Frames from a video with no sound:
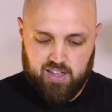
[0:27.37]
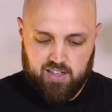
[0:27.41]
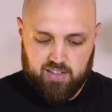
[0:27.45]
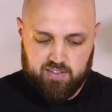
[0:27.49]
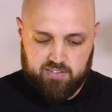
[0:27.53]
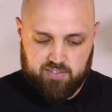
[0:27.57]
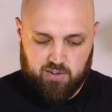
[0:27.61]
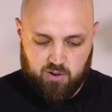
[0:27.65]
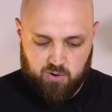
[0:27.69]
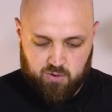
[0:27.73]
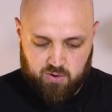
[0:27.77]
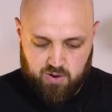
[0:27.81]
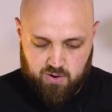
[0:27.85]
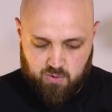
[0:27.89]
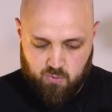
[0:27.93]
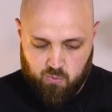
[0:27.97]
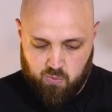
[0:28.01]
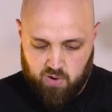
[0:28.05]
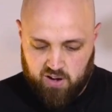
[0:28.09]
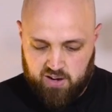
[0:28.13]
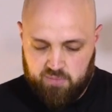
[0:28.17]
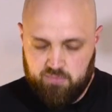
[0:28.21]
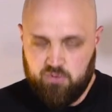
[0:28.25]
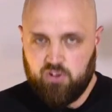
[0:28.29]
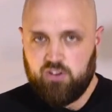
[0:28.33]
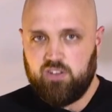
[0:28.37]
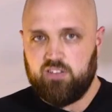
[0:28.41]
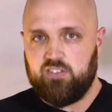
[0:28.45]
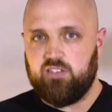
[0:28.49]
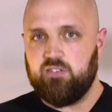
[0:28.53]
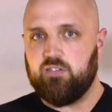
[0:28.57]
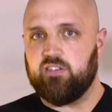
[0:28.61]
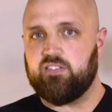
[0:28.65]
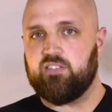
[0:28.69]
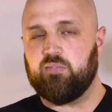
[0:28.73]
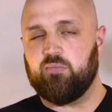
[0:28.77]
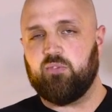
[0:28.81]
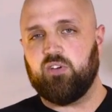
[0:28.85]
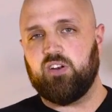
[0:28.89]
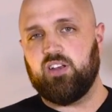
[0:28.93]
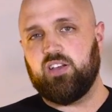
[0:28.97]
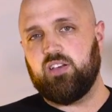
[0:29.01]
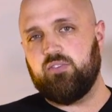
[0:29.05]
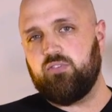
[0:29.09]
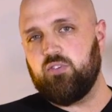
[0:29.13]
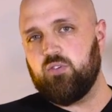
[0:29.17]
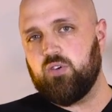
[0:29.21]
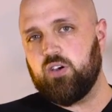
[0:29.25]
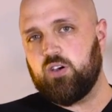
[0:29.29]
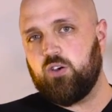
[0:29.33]
So what I'm going to do is I'm going to
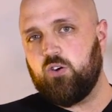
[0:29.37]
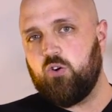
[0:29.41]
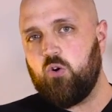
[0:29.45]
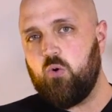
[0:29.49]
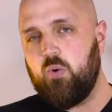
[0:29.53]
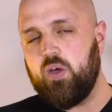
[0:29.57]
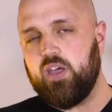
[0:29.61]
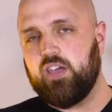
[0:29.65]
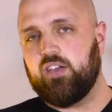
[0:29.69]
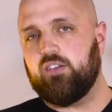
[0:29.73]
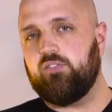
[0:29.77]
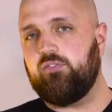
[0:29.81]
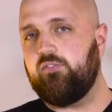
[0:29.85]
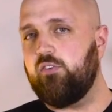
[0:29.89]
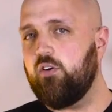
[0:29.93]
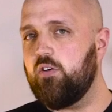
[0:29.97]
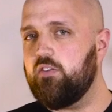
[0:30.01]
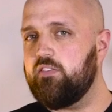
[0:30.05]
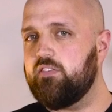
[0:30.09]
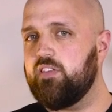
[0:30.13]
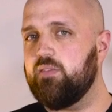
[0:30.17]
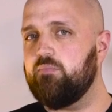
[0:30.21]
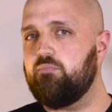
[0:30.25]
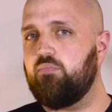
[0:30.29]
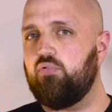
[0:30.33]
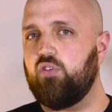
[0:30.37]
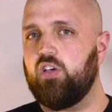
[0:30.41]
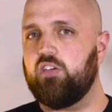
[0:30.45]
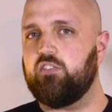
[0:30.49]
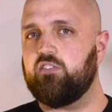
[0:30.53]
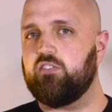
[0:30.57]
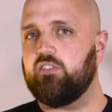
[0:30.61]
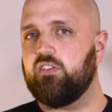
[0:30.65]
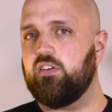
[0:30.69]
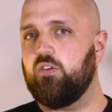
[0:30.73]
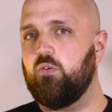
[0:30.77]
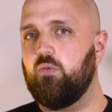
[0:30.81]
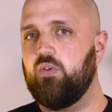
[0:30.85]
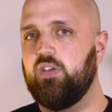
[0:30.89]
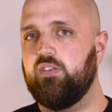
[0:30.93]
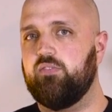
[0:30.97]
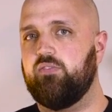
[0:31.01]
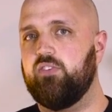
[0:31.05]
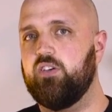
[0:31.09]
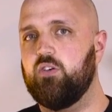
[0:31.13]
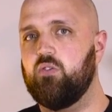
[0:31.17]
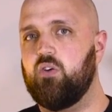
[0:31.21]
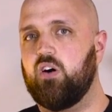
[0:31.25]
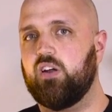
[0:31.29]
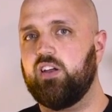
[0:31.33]
give you a quick first impression
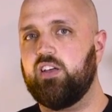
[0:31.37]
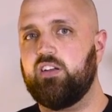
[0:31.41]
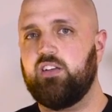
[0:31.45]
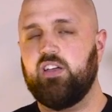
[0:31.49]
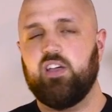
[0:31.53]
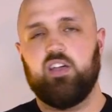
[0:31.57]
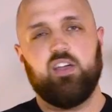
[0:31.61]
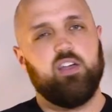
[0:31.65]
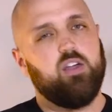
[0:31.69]
review on it,